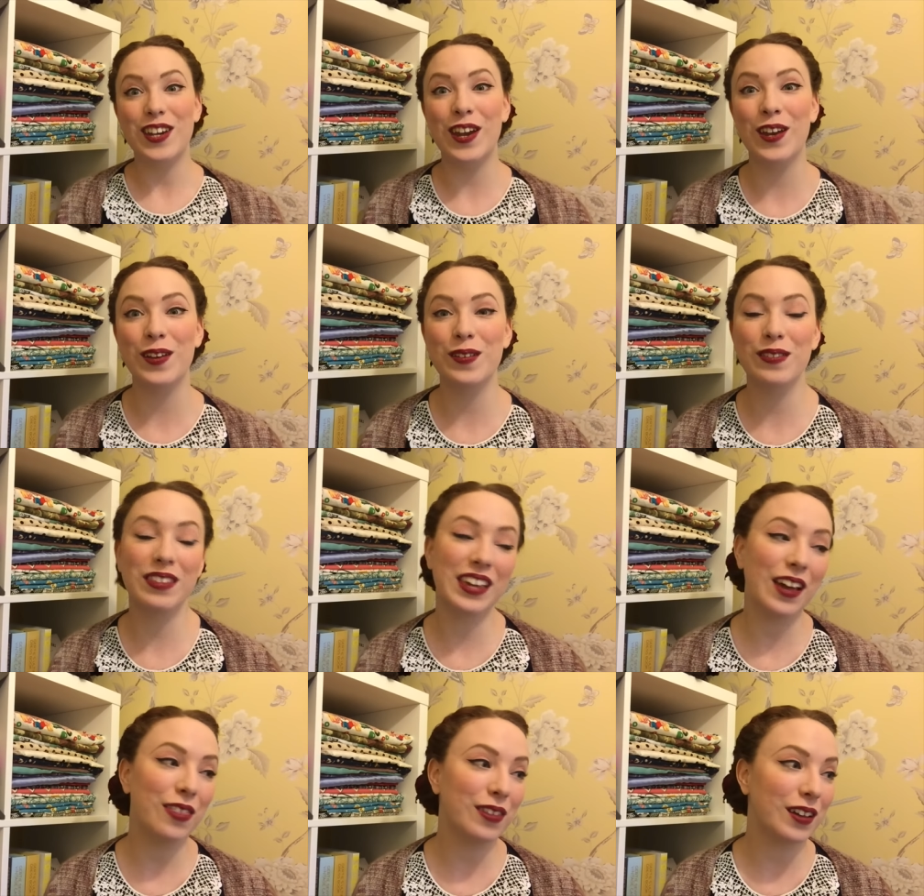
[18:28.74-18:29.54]
to
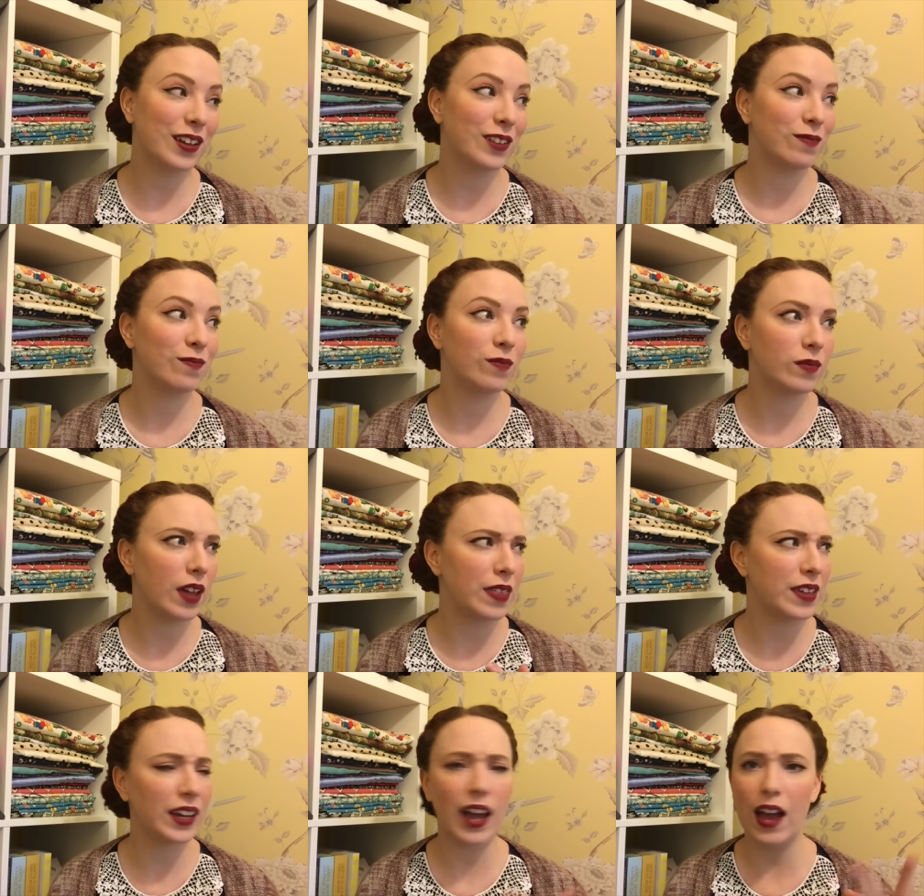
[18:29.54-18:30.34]
the other, I
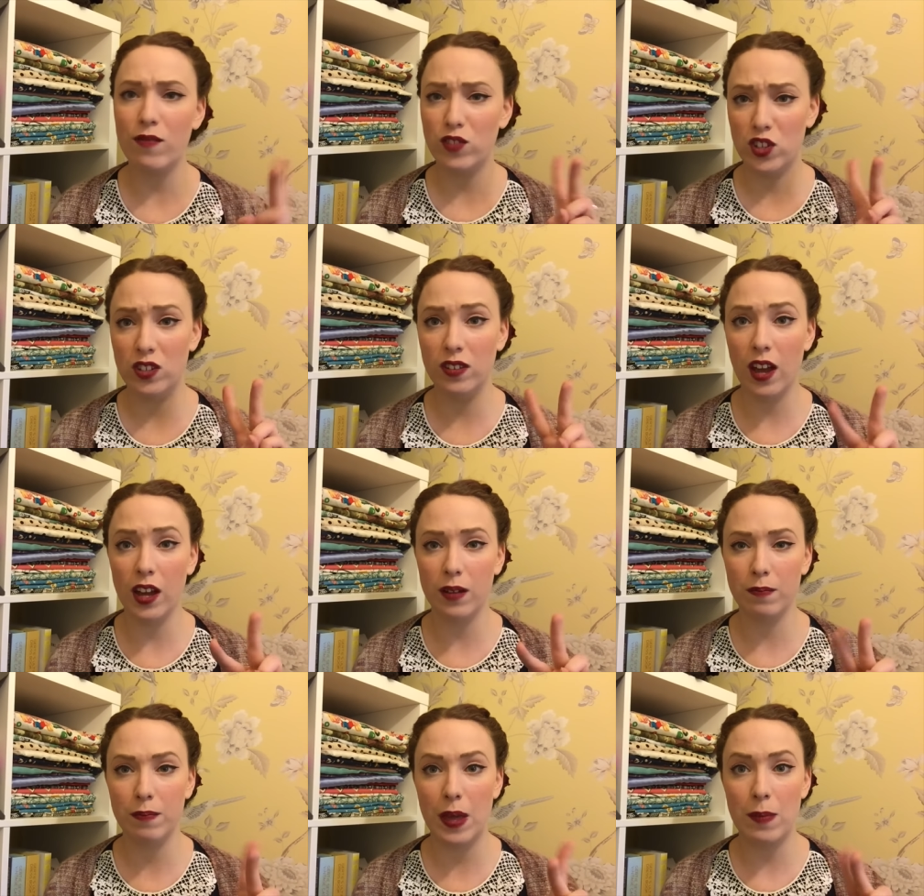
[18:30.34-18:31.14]
think I have uh,
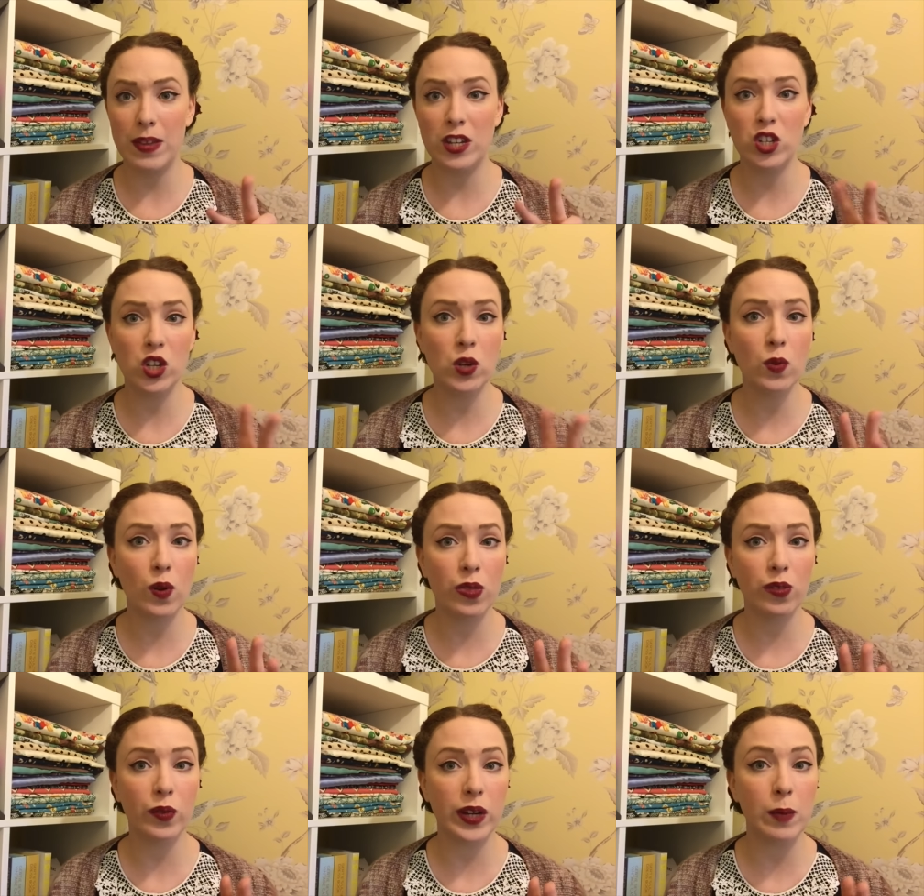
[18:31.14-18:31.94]
maybe two or
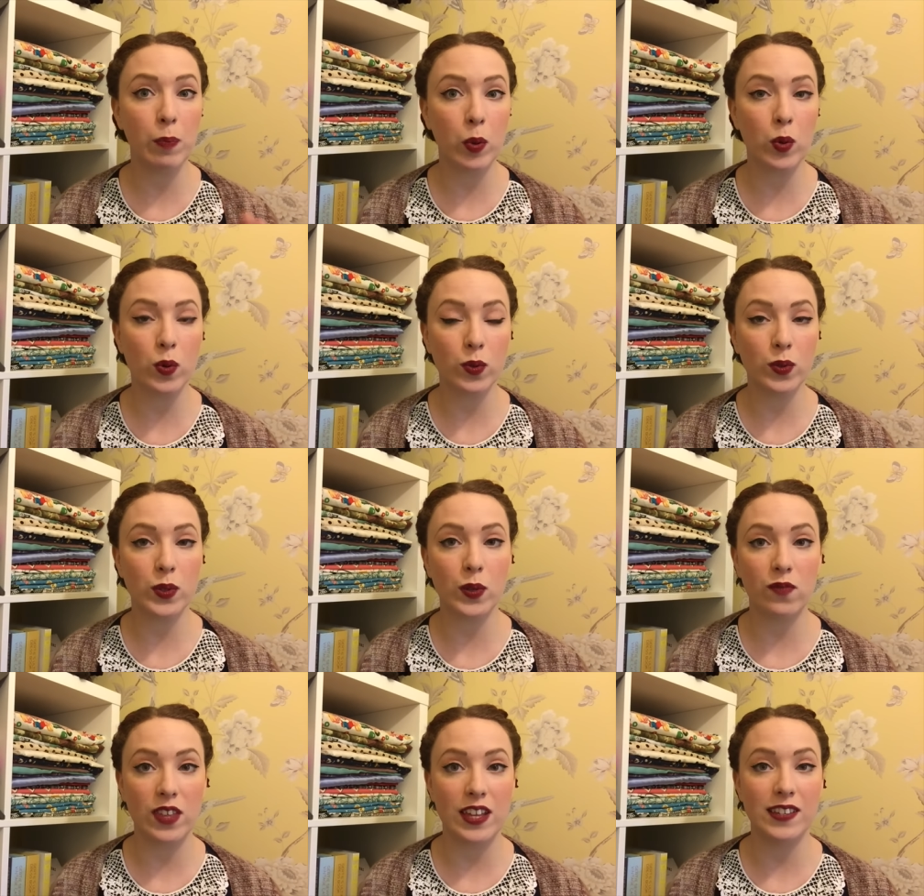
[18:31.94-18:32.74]
three balls
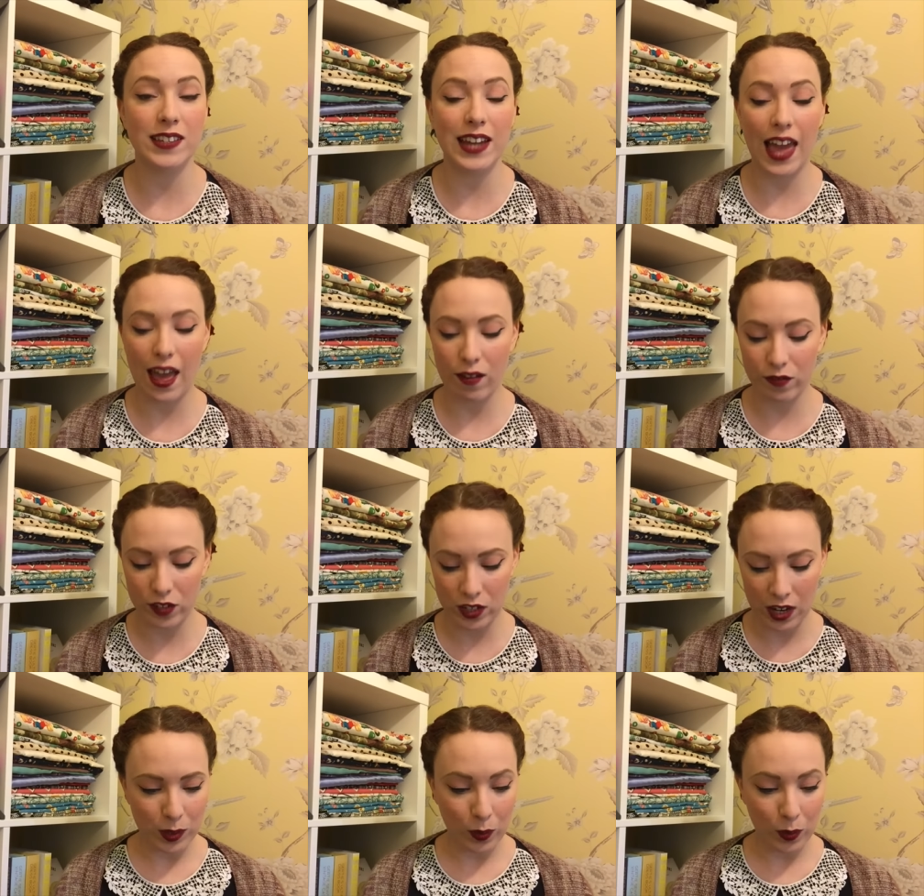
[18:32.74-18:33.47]
of this left.